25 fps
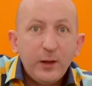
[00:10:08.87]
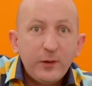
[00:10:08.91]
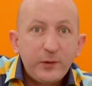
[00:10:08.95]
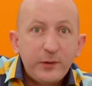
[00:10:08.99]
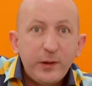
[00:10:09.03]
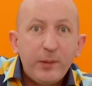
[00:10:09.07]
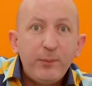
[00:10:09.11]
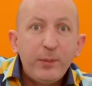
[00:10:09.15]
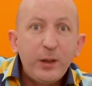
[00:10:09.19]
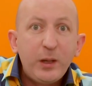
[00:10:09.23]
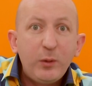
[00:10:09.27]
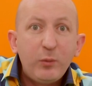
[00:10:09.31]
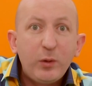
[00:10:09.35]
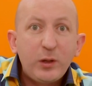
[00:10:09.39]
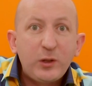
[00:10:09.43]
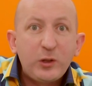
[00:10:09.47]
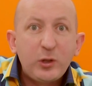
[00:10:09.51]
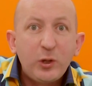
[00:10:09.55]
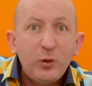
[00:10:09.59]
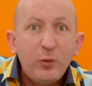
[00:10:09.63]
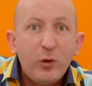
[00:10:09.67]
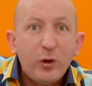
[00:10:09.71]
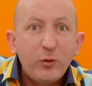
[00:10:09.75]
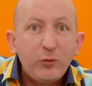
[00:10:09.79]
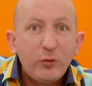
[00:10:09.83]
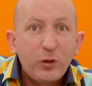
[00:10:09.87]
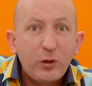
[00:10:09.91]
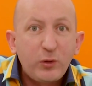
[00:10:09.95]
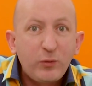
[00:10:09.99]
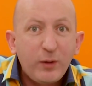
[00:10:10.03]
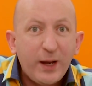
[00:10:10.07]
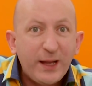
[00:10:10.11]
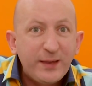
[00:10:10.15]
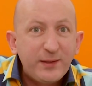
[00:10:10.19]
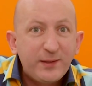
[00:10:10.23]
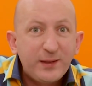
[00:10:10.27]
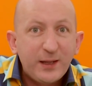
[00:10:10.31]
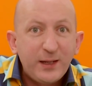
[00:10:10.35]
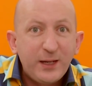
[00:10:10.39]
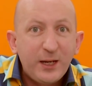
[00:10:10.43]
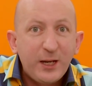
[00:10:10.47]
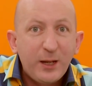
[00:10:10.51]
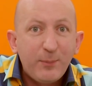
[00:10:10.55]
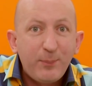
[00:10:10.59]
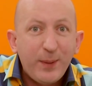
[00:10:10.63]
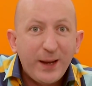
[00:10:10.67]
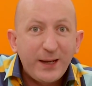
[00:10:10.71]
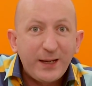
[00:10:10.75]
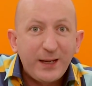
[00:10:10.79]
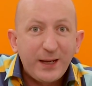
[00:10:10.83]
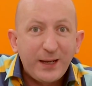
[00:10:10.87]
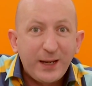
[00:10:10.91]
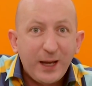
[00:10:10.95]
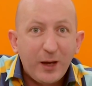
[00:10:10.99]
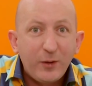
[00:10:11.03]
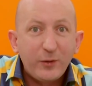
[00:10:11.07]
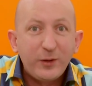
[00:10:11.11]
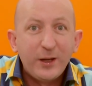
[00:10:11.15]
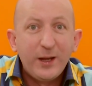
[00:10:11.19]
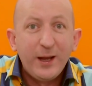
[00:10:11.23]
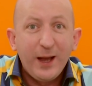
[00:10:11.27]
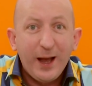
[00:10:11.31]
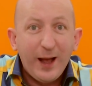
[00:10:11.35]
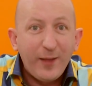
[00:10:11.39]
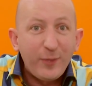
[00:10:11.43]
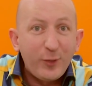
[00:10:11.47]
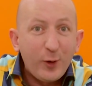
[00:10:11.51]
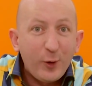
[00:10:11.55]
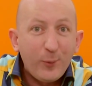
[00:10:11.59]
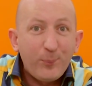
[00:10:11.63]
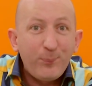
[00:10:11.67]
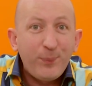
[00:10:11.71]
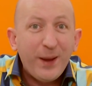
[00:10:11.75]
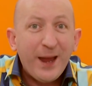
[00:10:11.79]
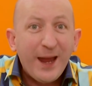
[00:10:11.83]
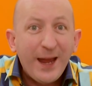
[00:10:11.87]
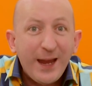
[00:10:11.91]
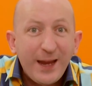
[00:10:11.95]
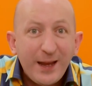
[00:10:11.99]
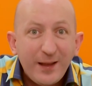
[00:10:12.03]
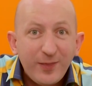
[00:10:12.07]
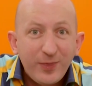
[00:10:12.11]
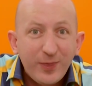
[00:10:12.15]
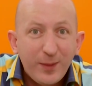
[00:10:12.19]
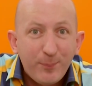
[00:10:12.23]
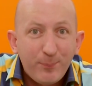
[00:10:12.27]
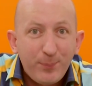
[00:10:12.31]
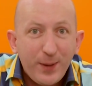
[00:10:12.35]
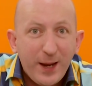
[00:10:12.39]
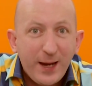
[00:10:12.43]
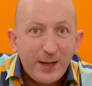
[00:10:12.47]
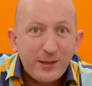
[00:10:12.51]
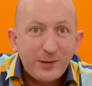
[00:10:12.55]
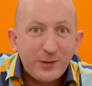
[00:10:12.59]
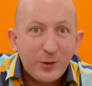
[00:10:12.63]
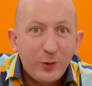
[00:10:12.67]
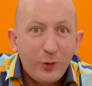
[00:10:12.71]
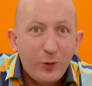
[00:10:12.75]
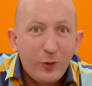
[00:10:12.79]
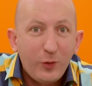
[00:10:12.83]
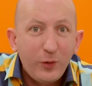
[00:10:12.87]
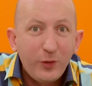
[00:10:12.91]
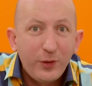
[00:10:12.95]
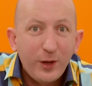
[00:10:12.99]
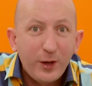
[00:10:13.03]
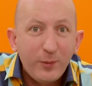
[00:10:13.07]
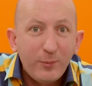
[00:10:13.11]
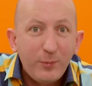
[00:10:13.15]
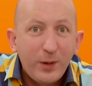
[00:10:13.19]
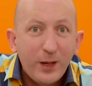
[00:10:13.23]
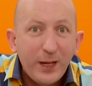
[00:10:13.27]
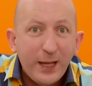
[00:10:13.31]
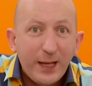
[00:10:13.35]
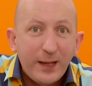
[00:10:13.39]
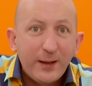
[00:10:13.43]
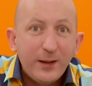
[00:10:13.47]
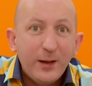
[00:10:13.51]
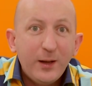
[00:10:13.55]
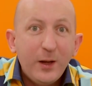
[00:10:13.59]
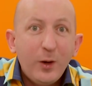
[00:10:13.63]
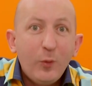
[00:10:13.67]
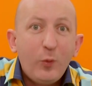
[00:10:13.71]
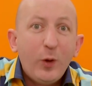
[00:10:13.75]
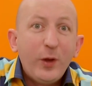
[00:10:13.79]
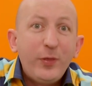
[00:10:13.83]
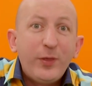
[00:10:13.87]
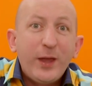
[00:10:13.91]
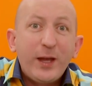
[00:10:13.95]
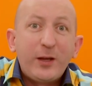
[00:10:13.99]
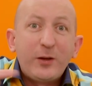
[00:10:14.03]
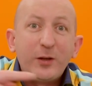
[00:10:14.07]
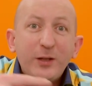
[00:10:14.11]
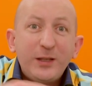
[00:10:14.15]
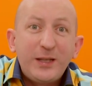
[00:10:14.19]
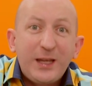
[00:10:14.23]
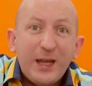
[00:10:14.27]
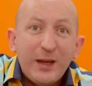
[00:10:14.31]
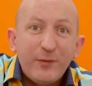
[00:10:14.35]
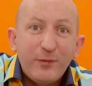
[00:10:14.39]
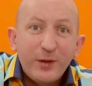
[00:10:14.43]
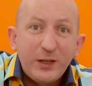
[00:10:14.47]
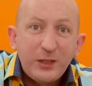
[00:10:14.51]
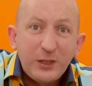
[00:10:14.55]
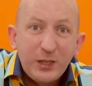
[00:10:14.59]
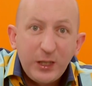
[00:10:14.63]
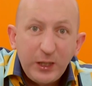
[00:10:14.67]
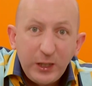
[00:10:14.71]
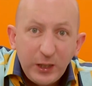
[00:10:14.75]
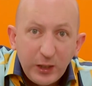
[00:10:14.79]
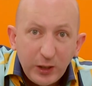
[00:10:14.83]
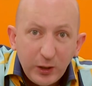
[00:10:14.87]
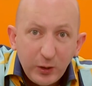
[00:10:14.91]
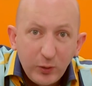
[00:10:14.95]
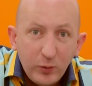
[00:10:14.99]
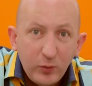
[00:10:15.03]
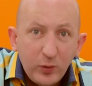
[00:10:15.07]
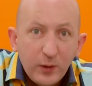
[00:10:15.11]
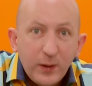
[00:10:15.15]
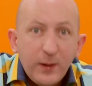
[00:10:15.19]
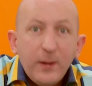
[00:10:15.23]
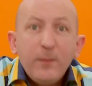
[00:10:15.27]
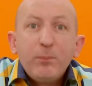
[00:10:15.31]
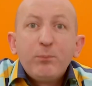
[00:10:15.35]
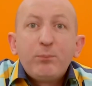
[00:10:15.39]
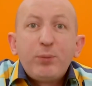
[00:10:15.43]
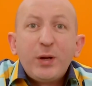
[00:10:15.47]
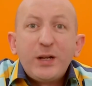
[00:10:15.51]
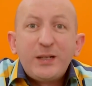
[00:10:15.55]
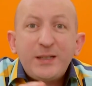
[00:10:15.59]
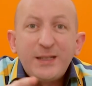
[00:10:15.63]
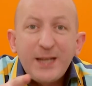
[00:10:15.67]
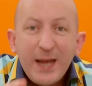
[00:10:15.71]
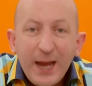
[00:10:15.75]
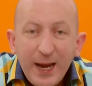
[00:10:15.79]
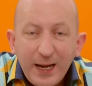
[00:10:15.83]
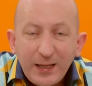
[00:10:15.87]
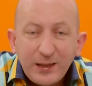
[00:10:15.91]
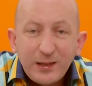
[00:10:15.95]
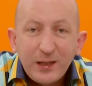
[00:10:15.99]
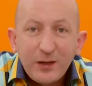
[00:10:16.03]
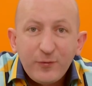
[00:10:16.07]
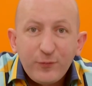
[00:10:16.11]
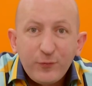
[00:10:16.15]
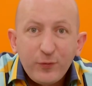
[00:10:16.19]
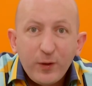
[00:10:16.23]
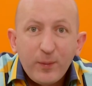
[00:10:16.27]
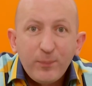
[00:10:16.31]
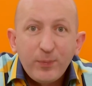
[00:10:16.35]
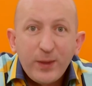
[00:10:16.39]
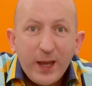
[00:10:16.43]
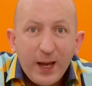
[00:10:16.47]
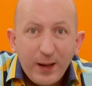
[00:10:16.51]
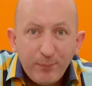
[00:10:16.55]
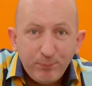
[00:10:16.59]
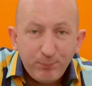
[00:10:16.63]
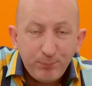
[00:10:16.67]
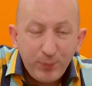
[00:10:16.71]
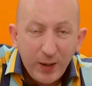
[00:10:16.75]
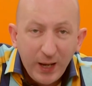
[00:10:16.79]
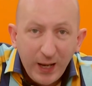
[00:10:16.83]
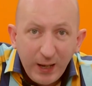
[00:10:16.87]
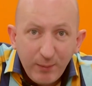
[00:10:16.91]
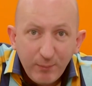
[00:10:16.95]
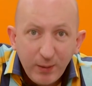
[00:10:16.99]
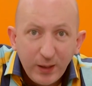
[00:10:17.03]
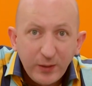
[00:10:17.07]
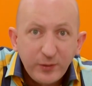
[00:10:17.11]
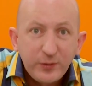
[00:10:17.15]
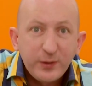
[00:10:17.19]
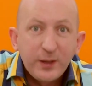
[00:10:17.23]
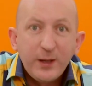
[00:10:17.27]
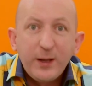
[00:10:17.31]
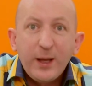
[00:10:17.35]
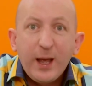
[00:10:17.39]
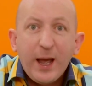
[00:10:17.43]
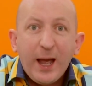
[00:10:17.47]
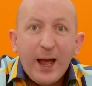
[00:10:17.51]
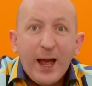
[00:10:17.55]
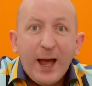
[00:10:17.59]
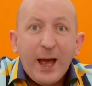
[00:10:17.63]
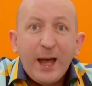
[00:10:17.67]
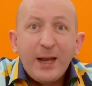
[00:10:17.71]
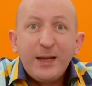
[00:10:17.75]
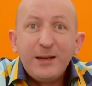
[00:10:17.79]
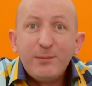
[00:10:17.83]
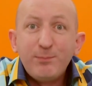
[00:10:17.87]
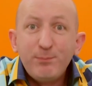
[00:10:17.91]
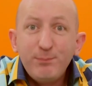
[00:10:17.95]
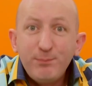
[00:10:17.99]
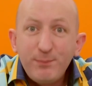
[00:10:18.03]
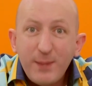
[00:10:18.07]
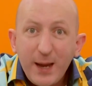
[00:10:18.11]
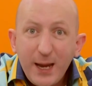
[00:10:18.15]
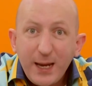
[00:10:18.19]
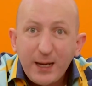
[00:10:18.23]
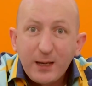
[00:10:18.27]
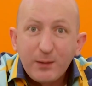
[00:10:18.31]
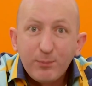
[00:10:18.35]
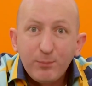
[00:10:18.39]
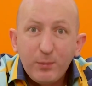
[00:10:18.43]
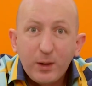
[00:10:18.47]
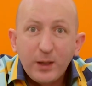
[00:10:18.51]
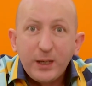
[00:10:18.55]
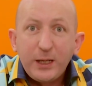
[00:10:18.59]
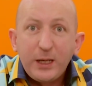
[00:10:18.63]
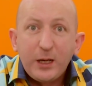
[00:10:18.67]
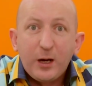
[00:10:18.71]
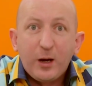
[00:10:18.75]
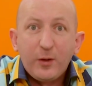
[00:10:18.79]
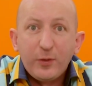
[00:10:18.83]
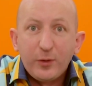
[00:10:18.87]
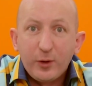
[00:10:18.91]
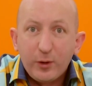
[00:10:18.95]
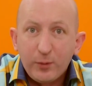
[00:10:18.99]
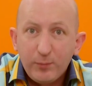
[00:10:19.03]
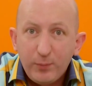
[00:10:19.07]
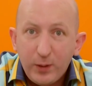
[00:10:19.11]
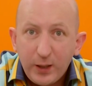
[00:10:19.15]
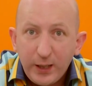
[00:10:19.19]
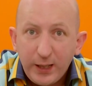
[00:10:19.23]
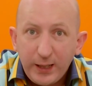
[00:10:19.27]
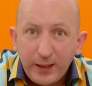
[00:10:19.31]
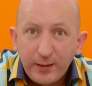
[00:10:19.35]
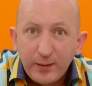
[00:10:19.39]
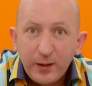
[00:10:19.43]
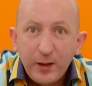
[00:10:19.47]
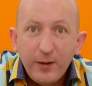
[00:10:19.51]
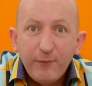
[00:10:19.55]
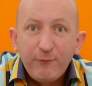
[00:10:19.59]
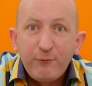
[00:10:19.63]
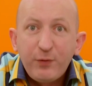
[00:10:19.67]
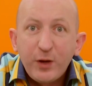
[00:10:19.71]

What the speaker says: Somebody with 200 grand sitting in a bank account and they're paying the bank to hold their money when they could give it to you, protect it from that payment and make money on their money.